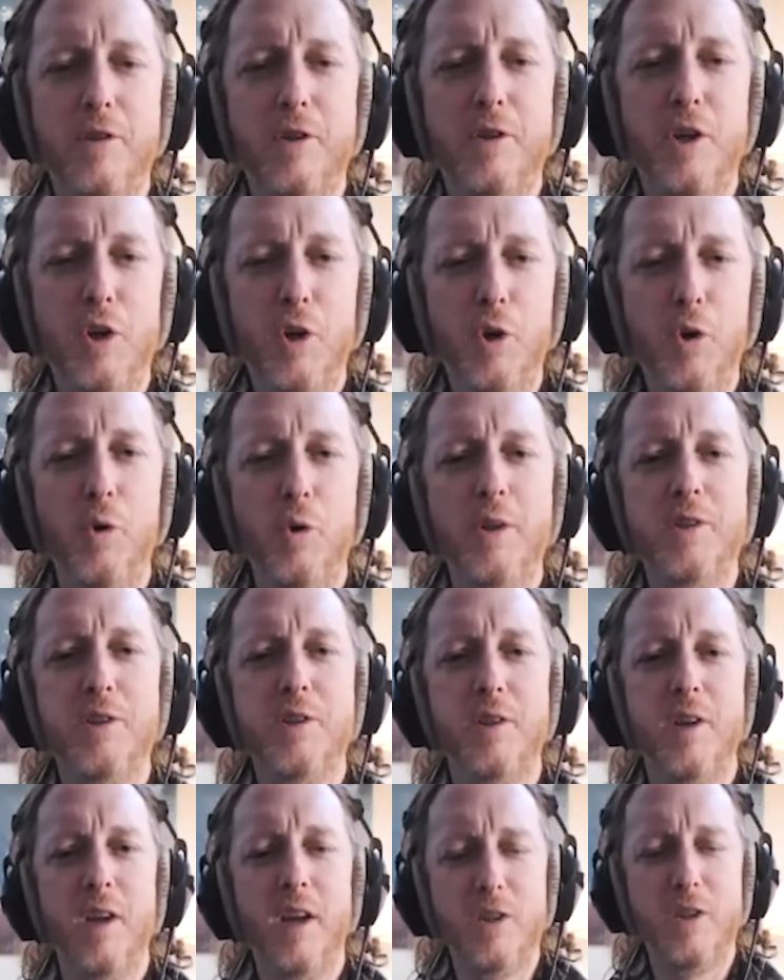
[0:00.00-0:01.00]
but to
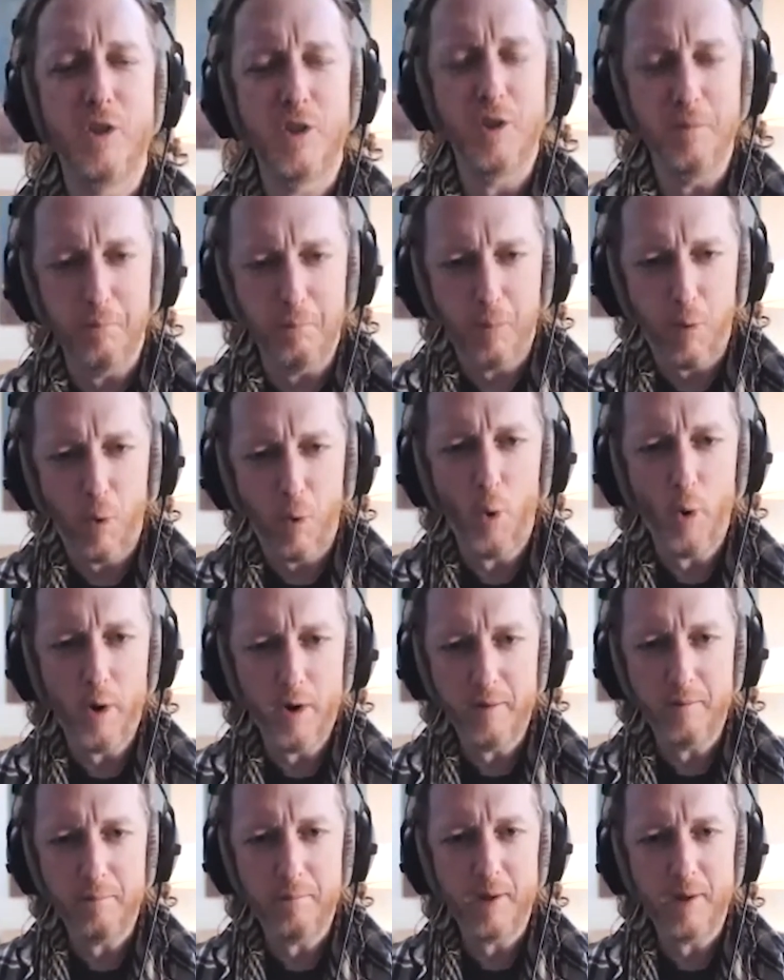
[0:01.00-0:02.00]
you it's it's
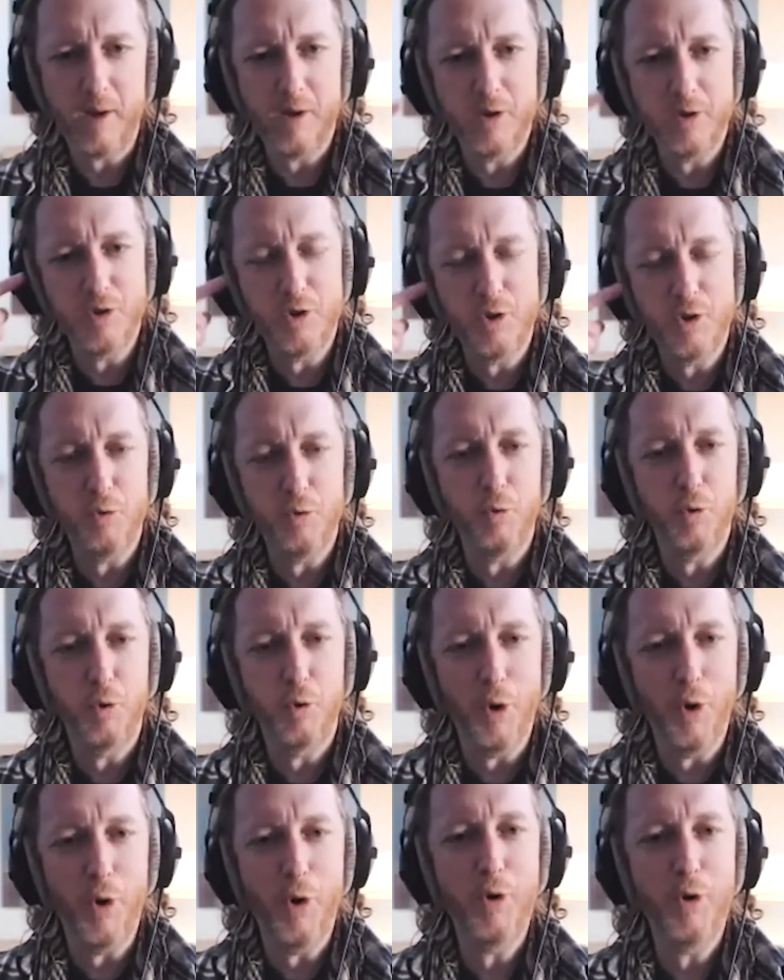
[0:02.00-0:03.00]
important because
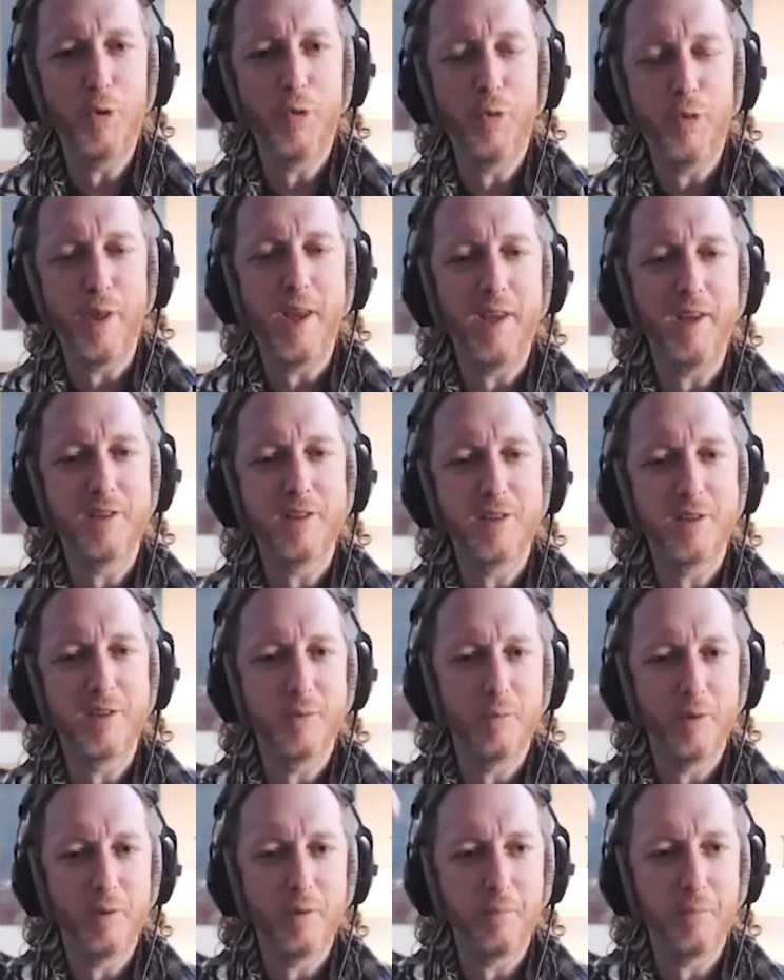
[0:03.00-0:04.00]
you learn
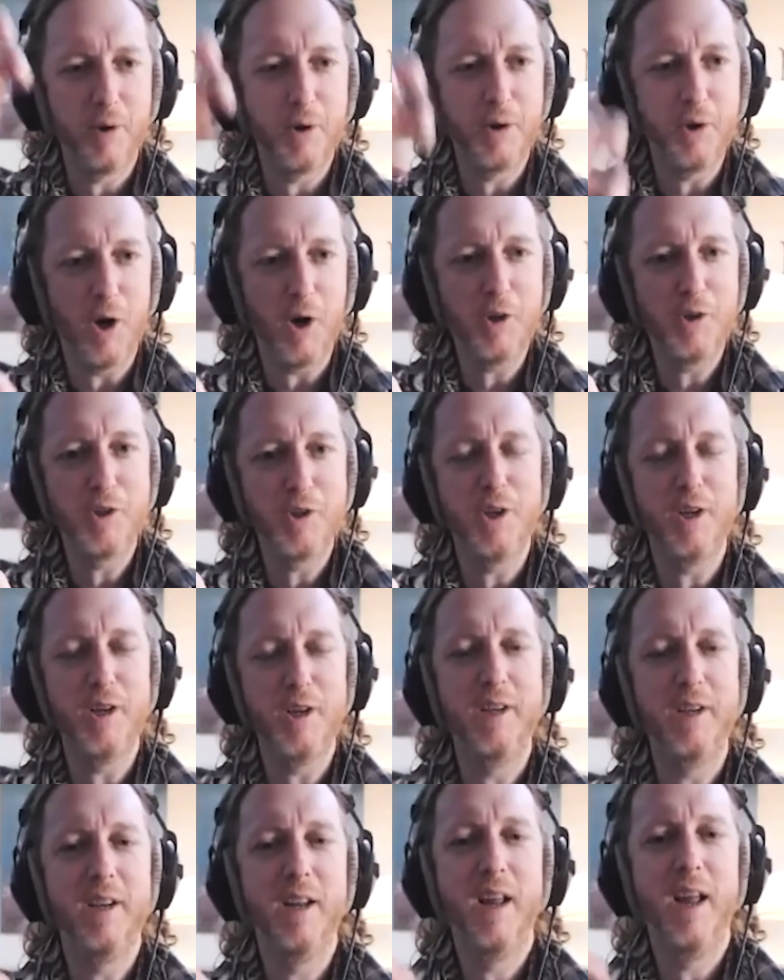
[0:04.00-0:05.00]
things with
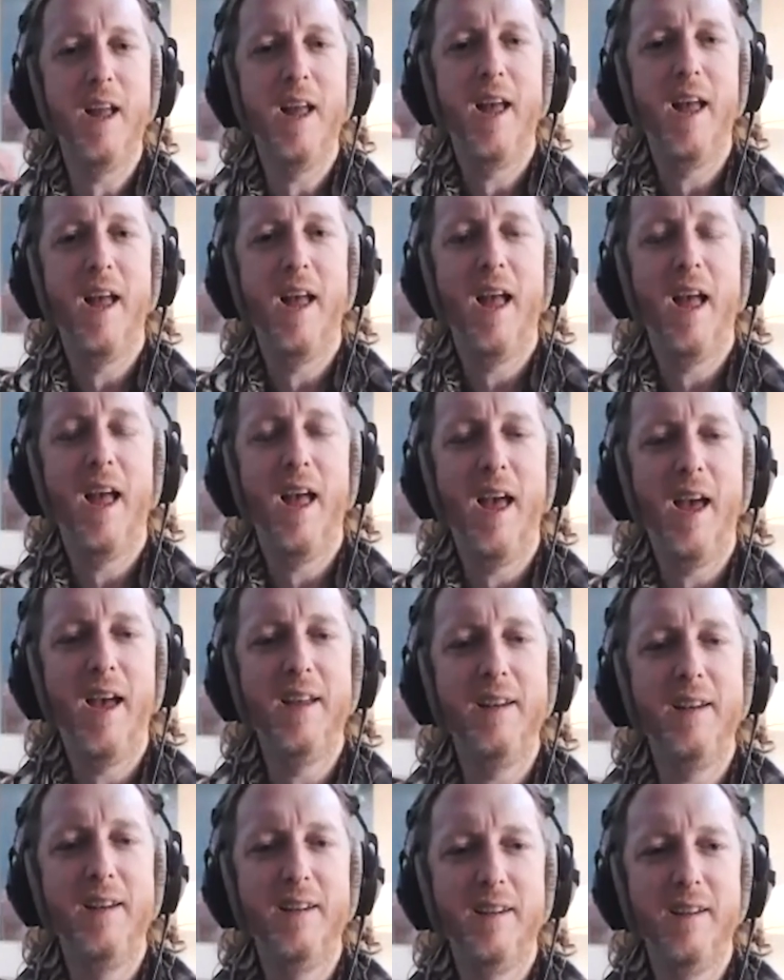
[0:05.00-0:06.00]
production
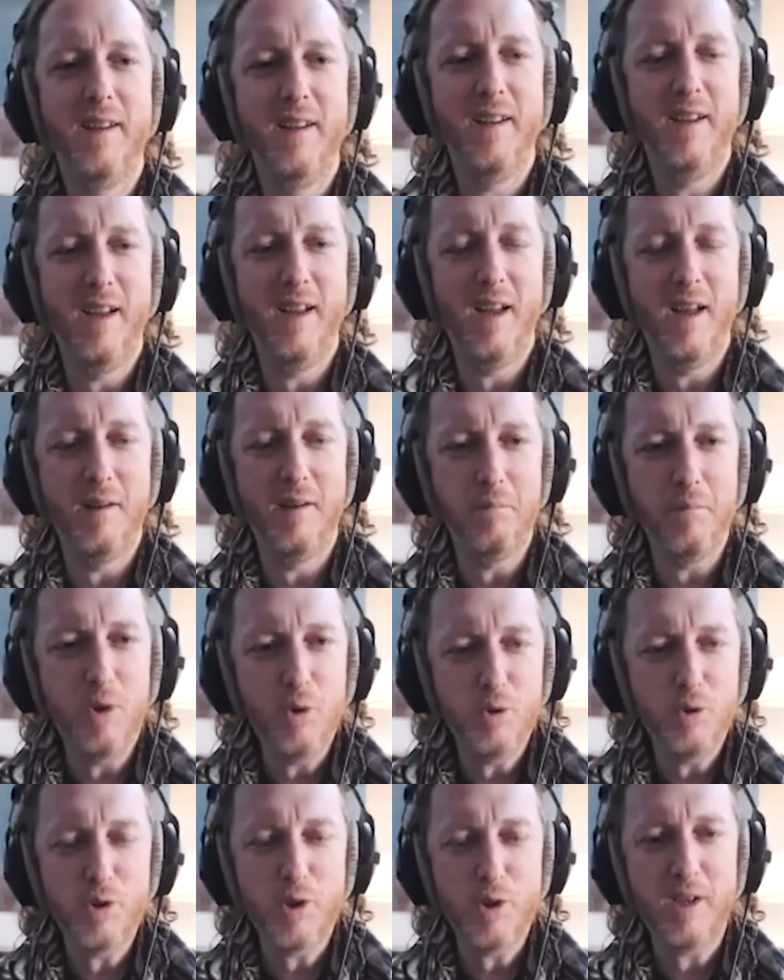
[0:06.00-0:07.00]
and
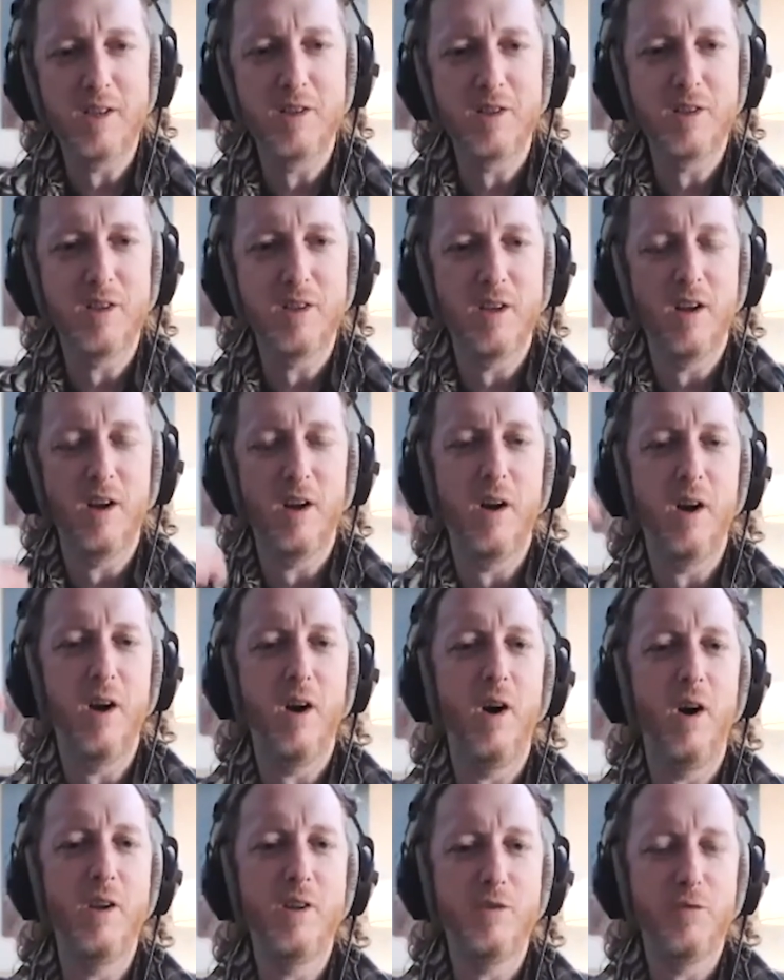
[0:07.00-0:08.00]
and music is
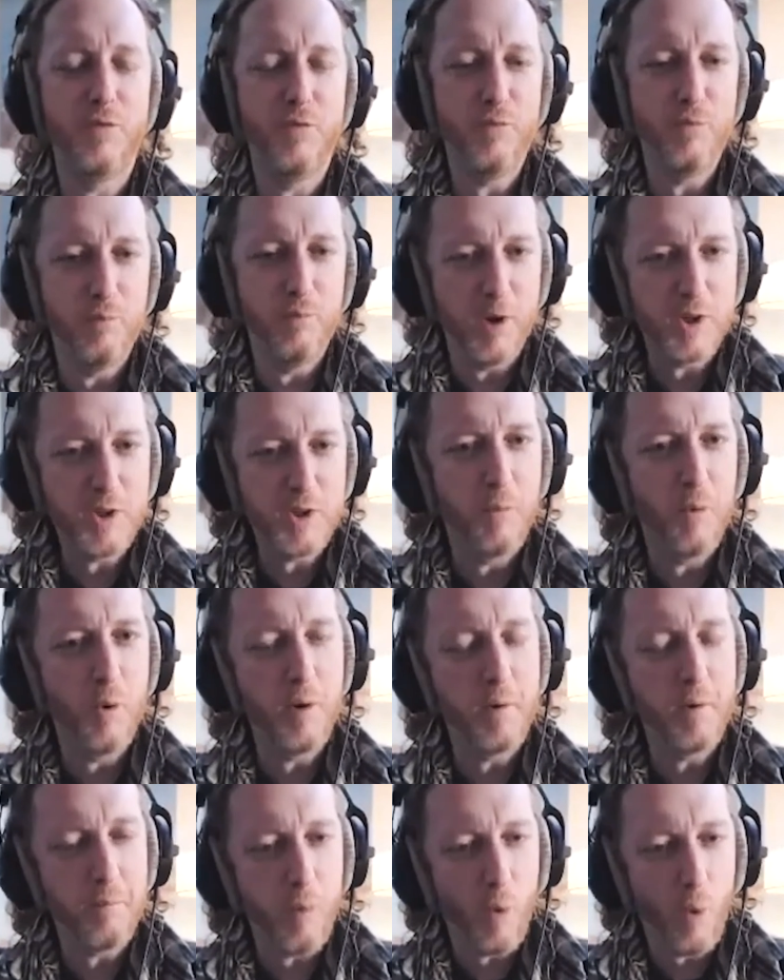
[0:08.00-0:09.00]
is
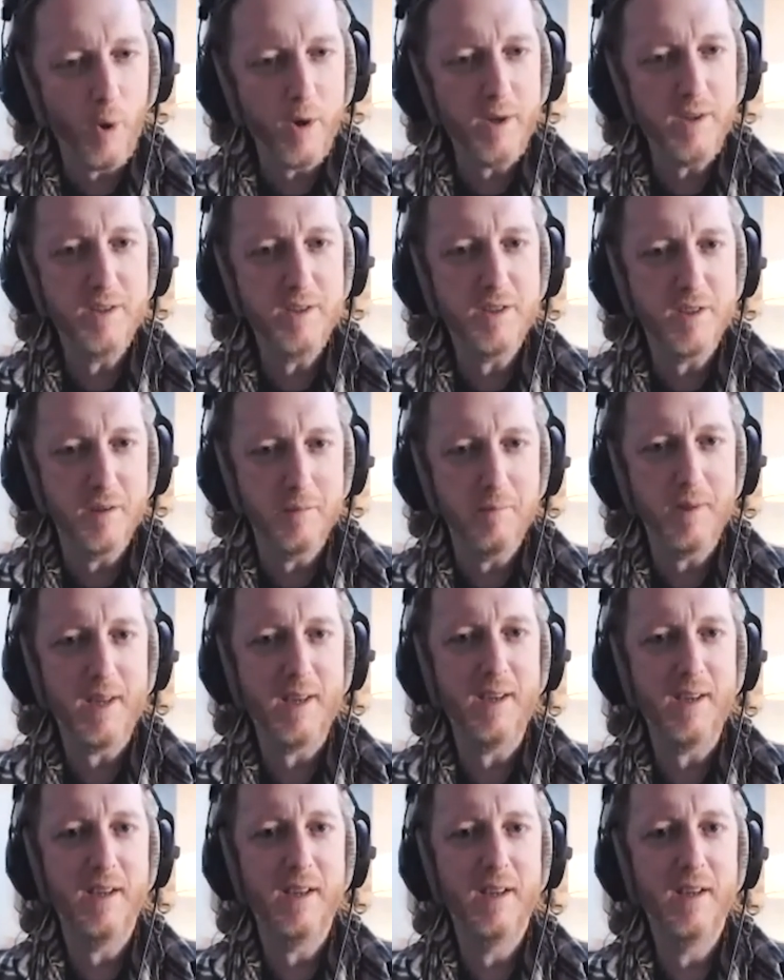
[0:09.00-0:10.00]
much more important
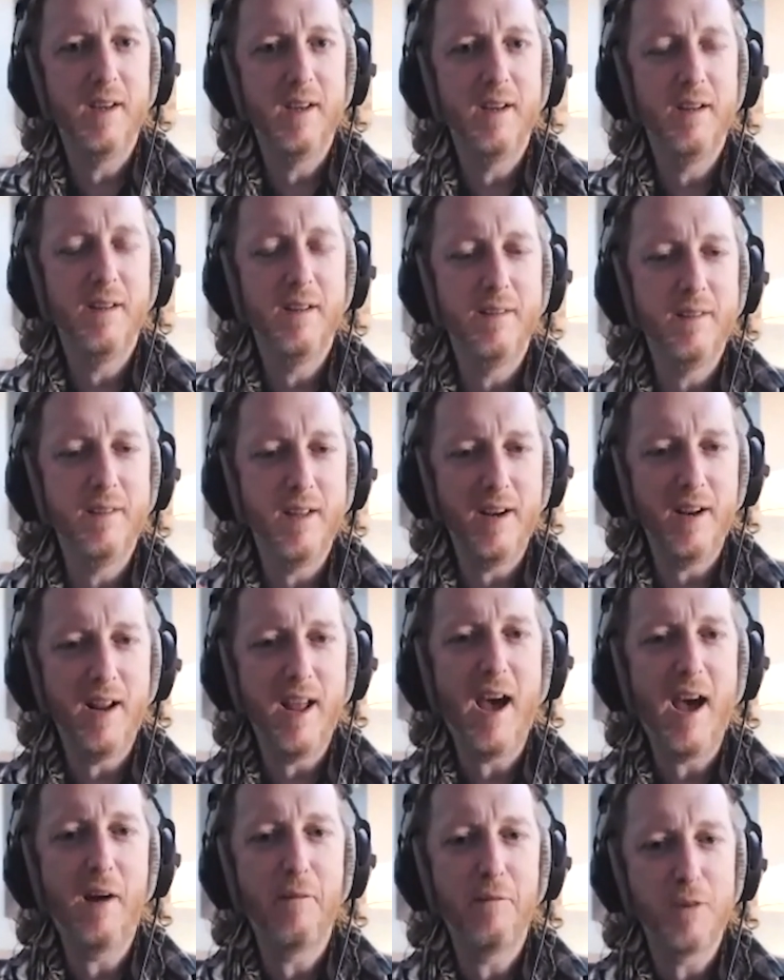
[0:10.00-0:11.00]
to me
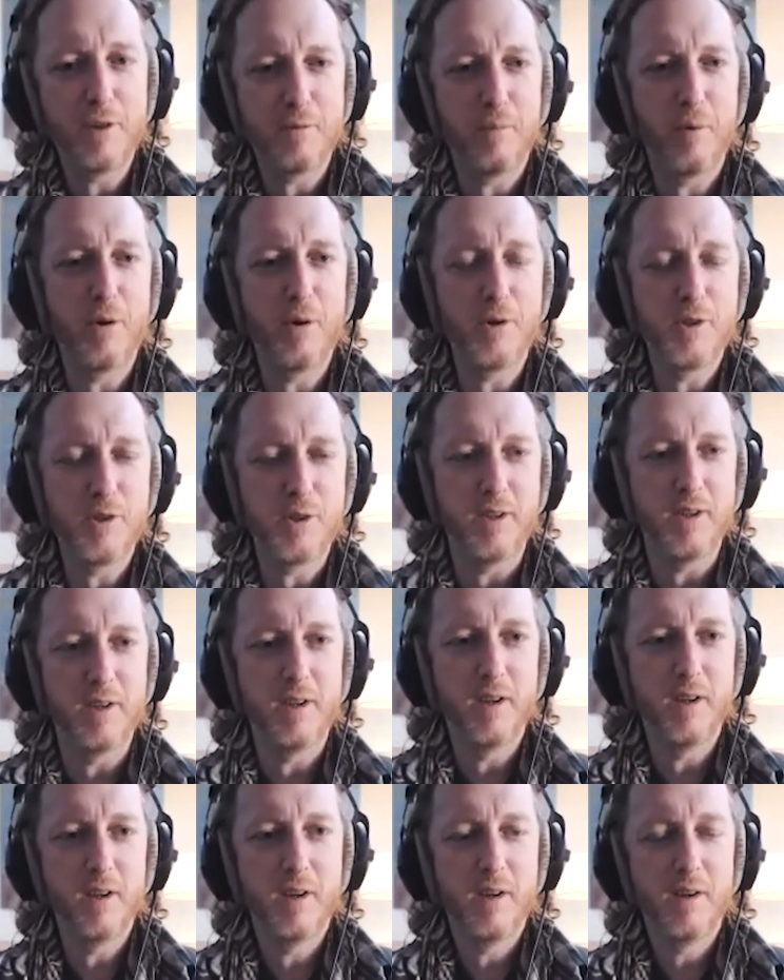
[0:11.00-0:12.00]
than an average
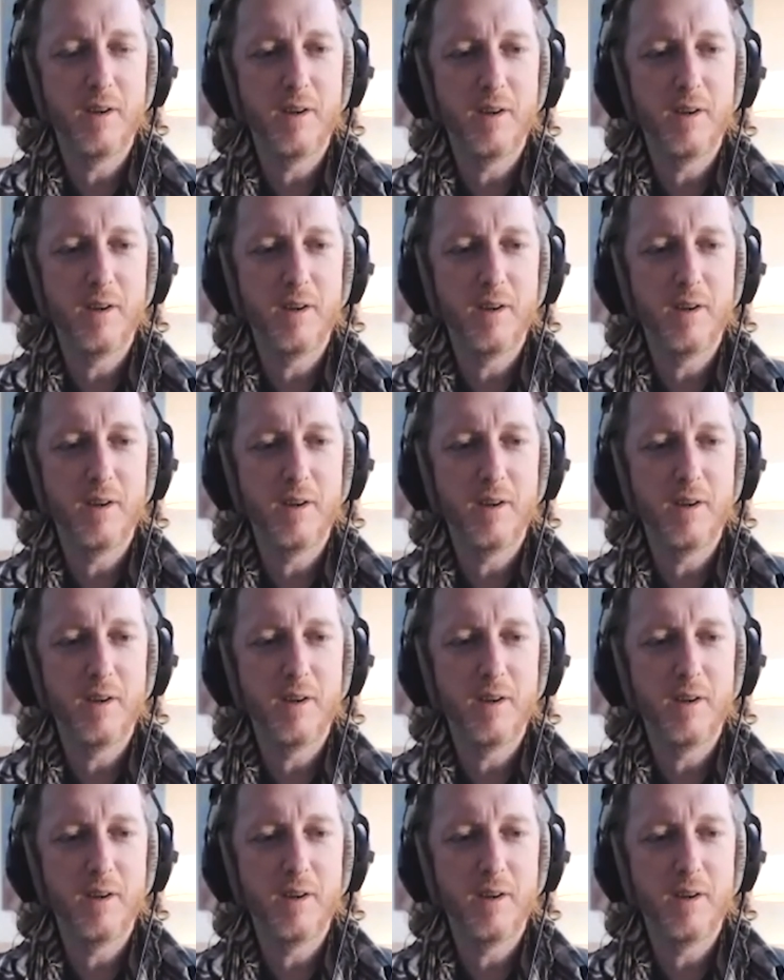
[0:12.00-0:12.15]
person